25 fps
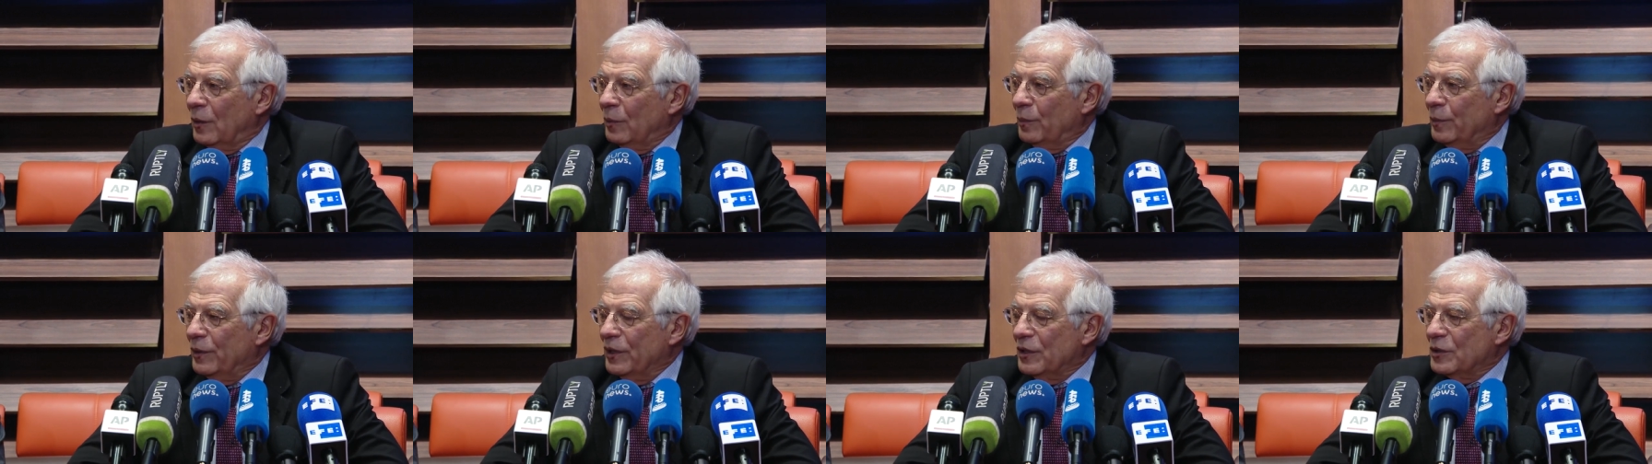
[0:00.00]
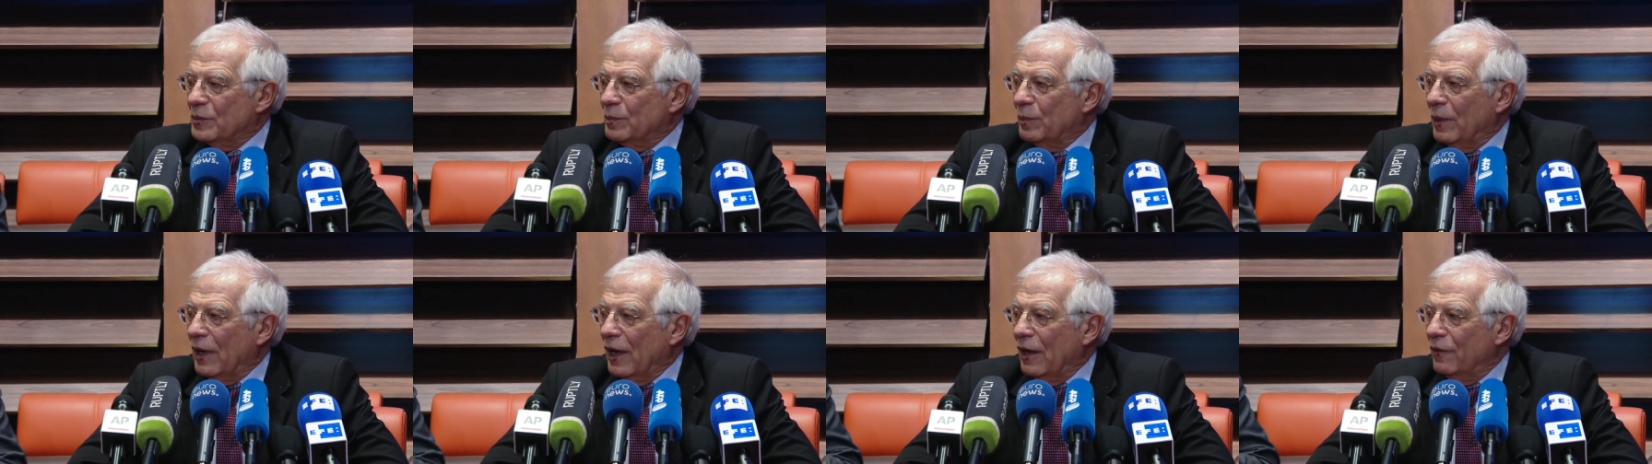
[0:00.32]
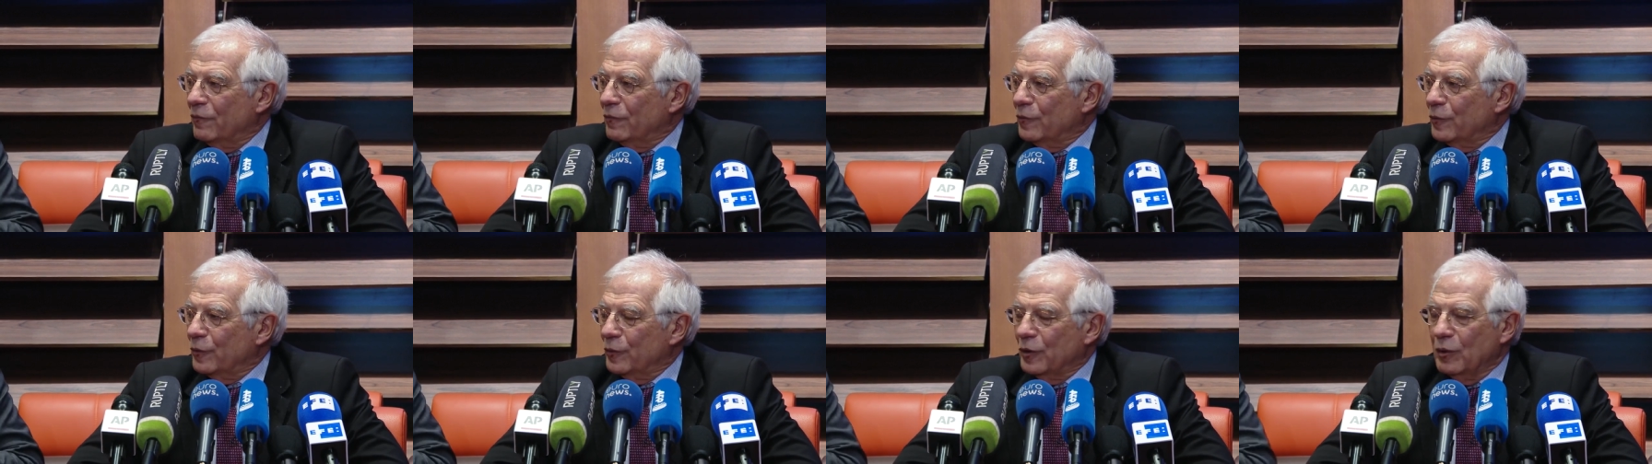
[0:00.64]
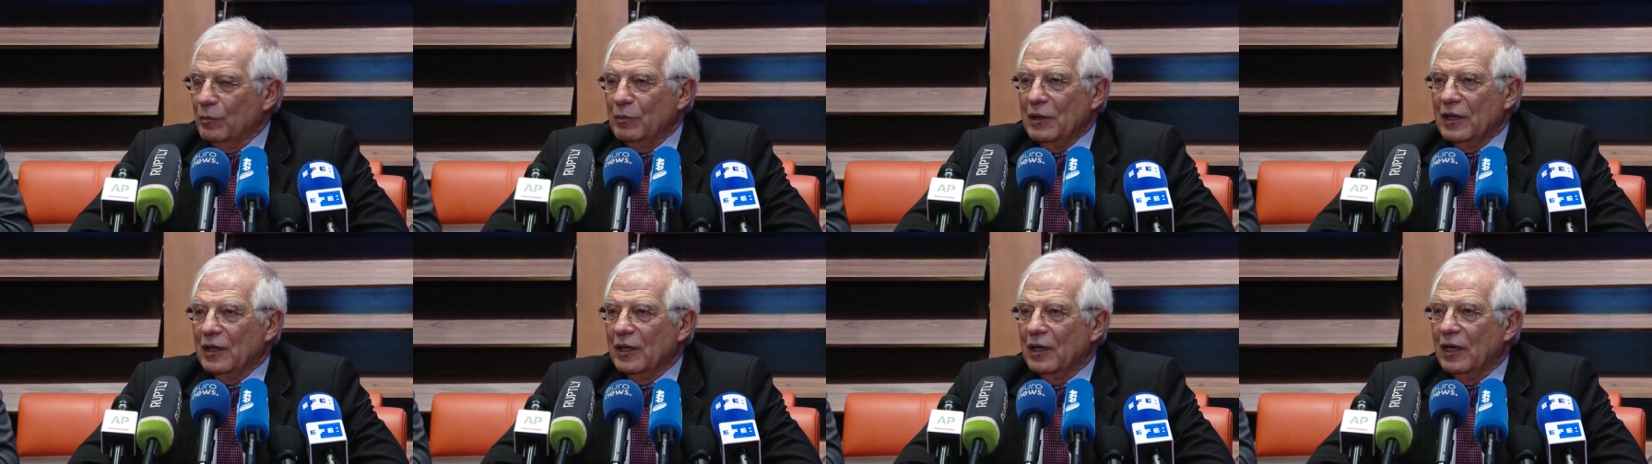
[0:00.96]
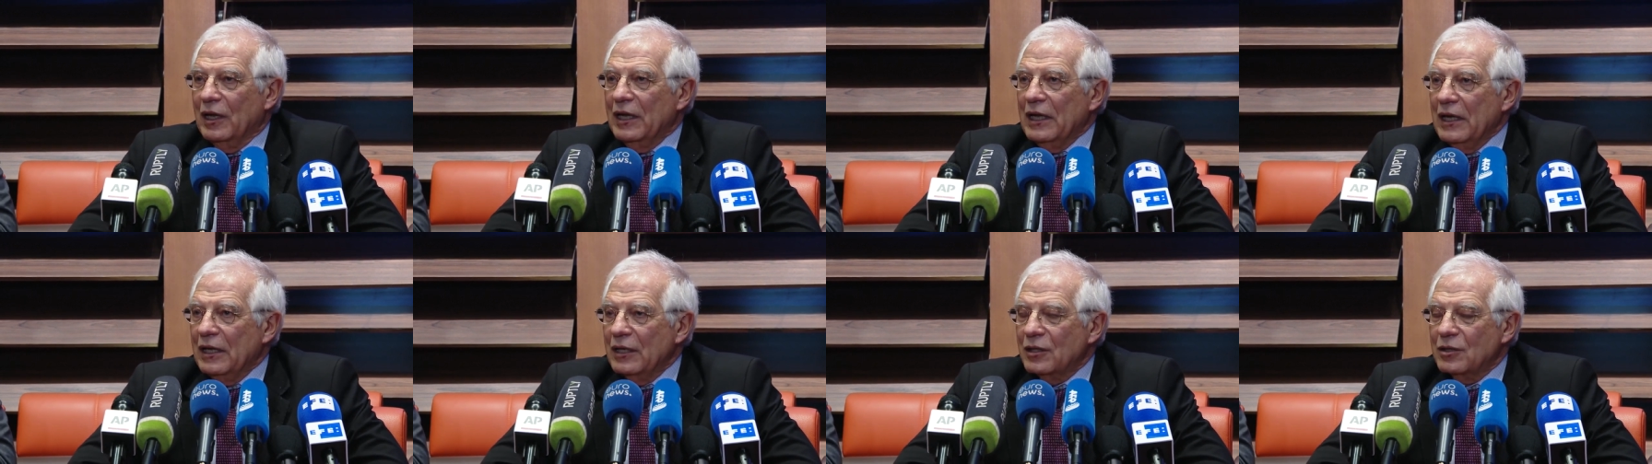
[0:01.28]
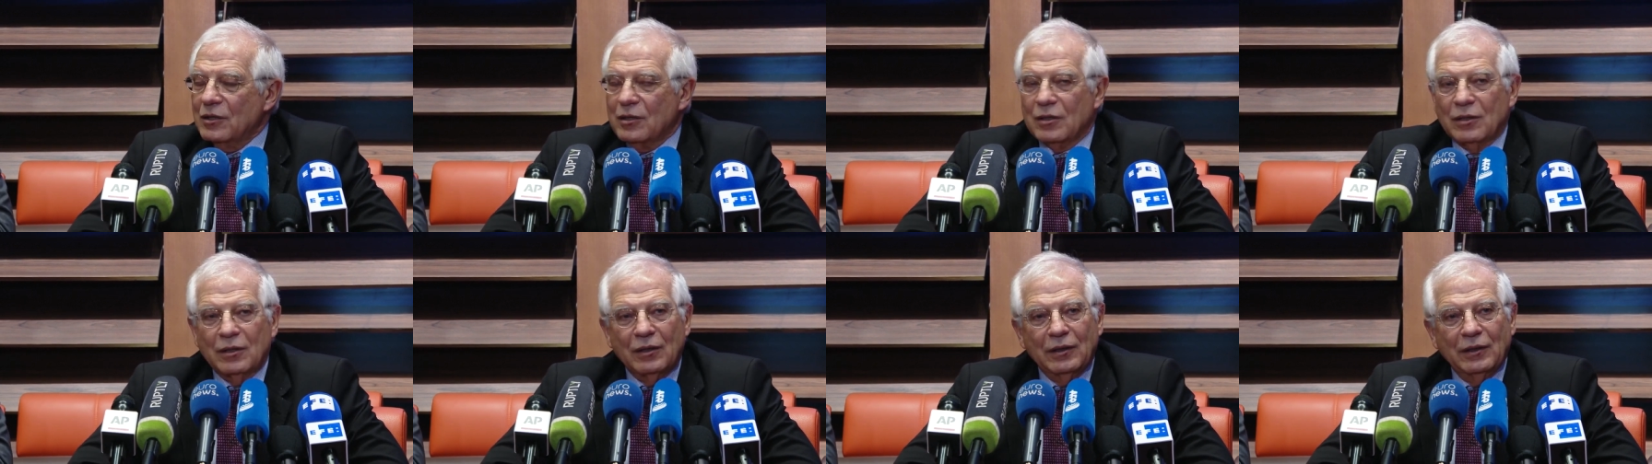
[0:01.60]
peace plan for the Middle East.